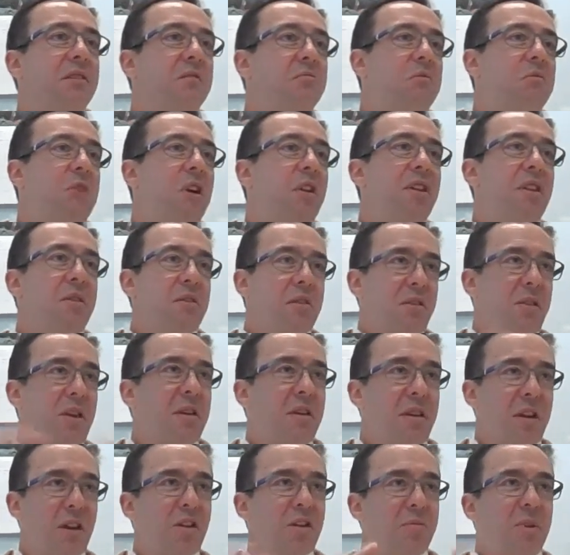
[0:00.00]
You know, I think I think
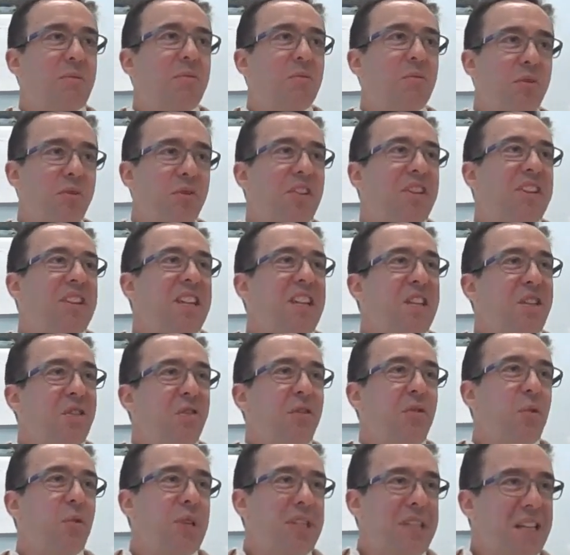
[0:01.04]
a lot of people would find it easier
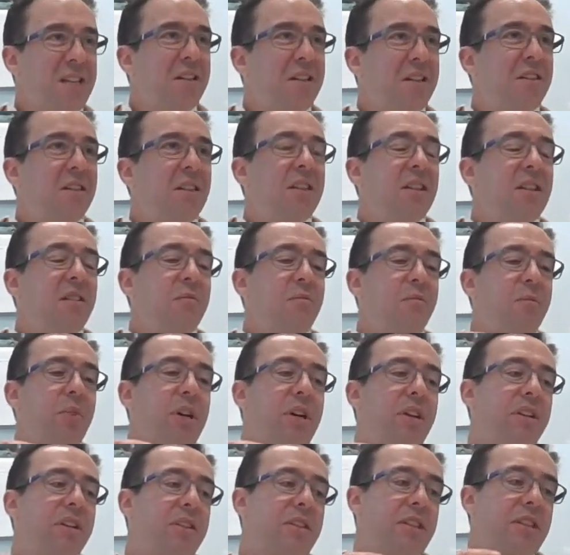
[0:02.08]
if we did,
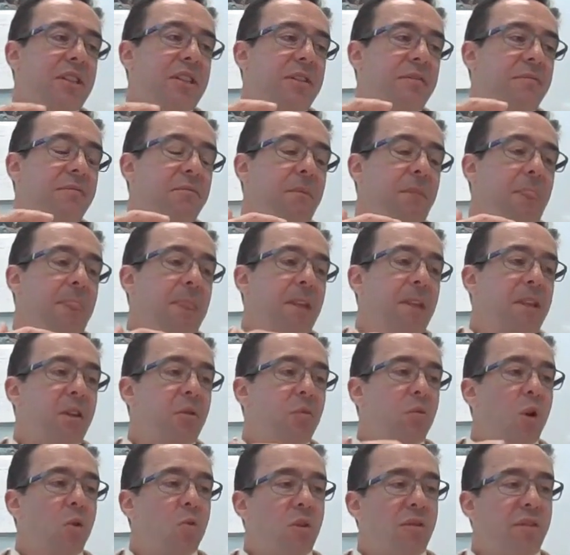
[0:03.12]
but you know
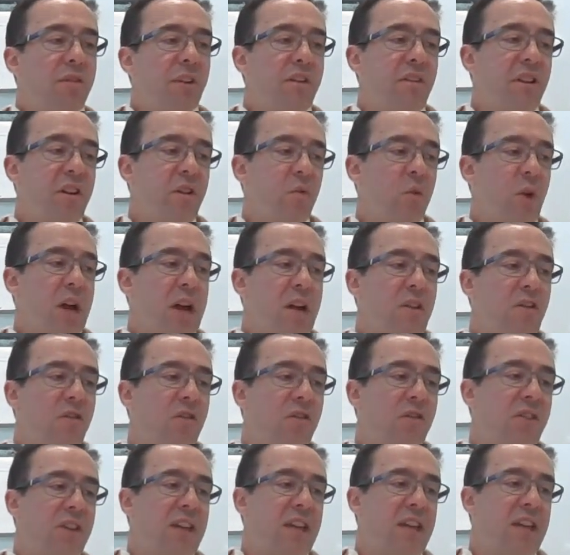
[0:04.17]
what we're very aware
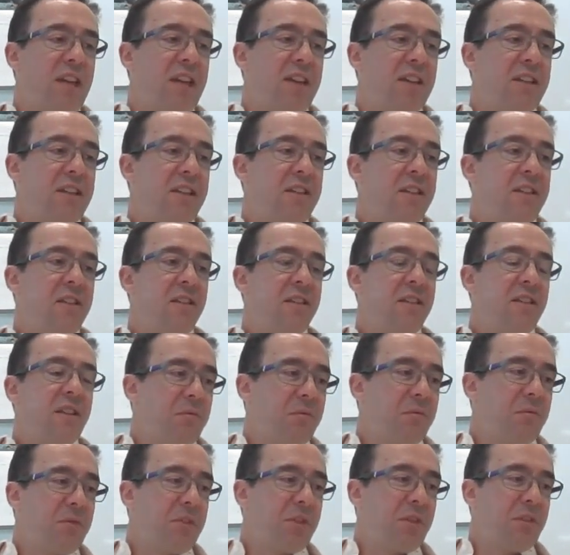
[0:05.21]
of is
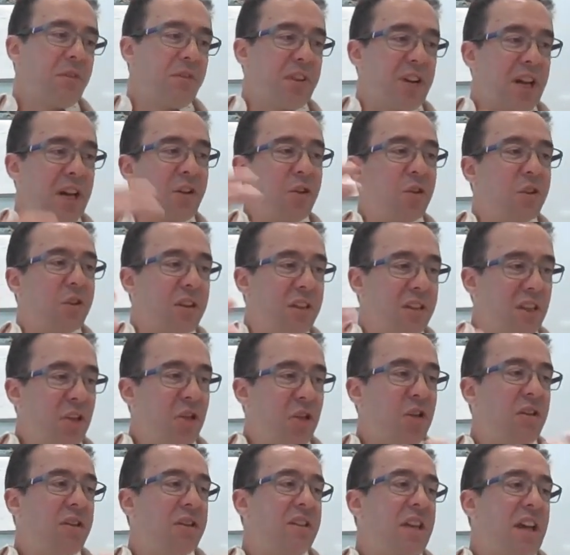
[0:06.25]
the financial
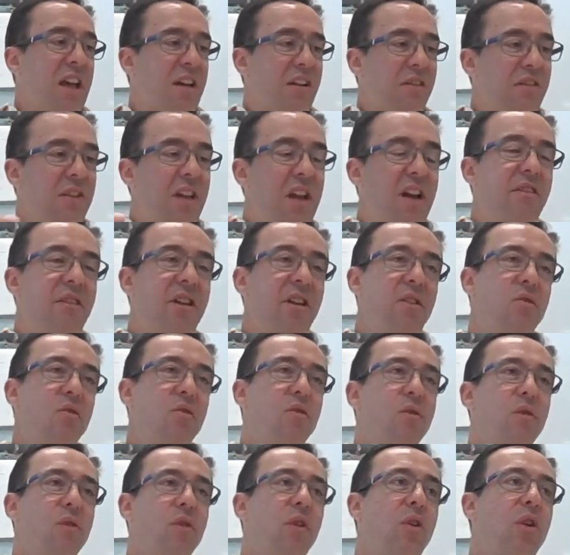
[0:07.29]
conditions can vary an
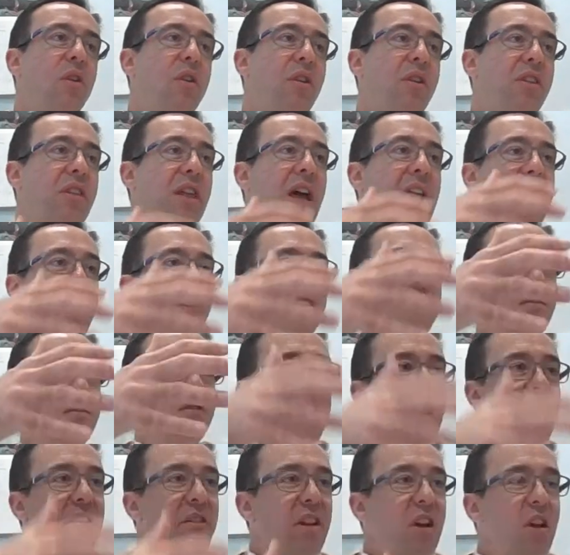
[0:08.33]
awful lot, and that can
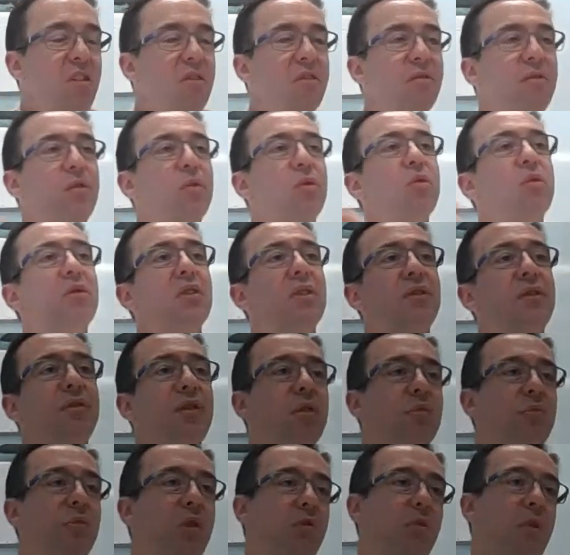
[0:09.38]
vary overall
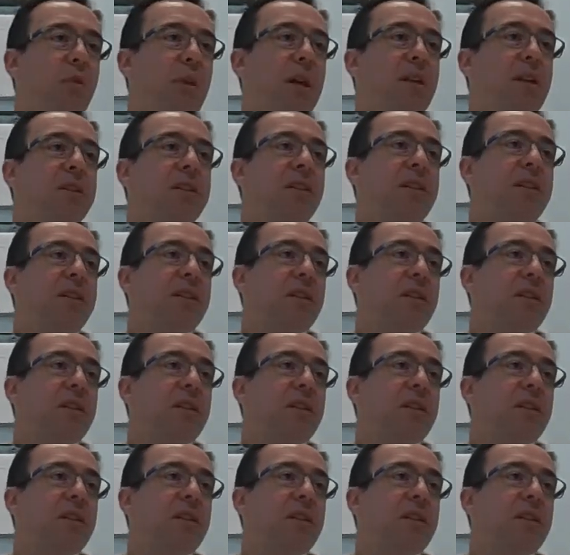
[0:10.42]
default probabilities.